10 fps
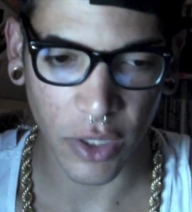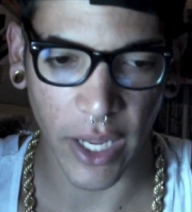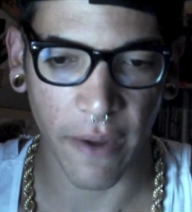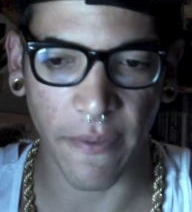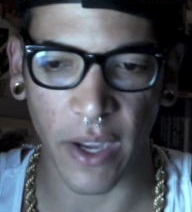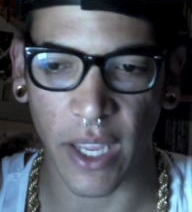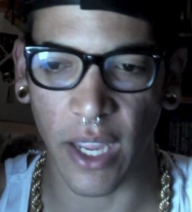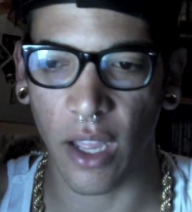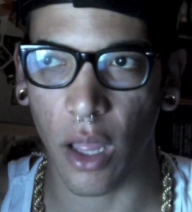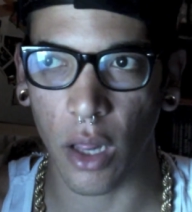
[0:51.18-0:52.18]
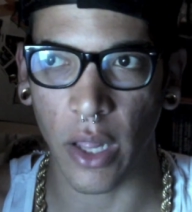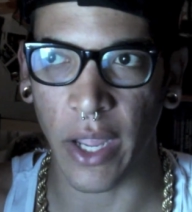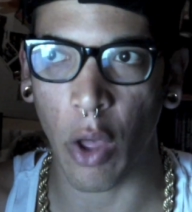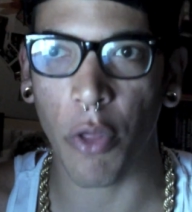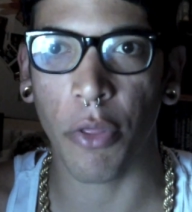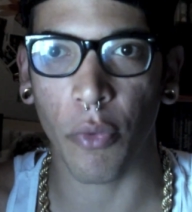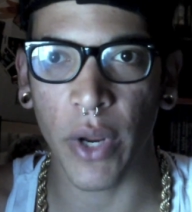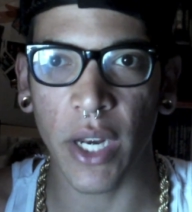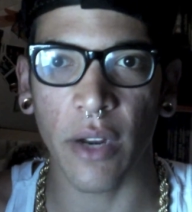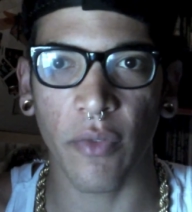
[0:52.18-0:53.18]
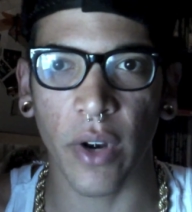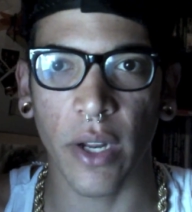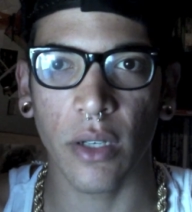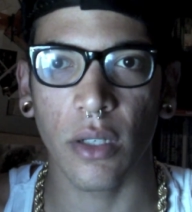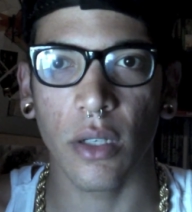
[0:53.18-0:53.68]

like three different